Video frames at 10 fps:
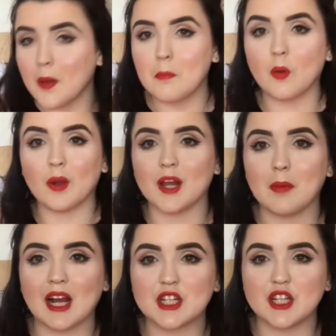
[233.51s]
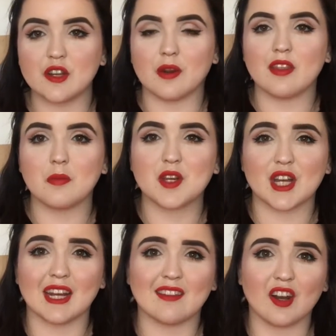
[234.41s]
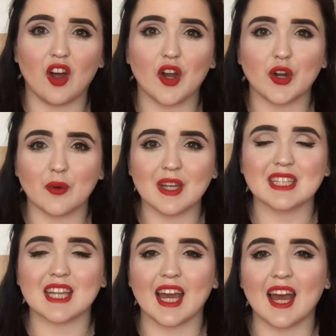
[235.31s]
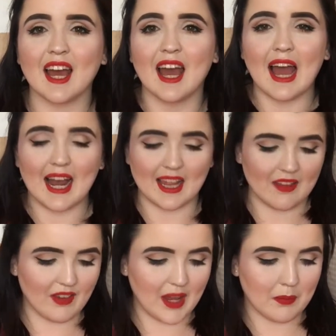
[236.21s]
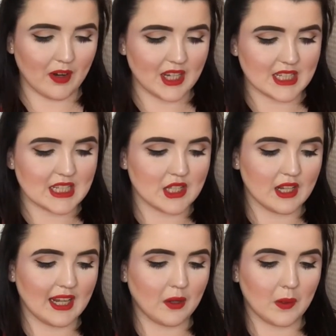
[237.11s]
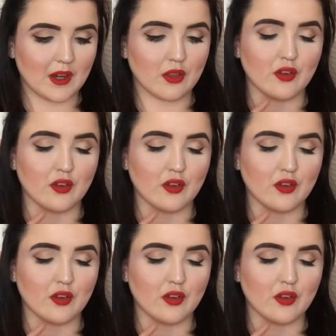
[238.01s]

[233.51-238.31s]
but when I'm actually doing it, the machine is a lot noisier and it vaporizes the liquid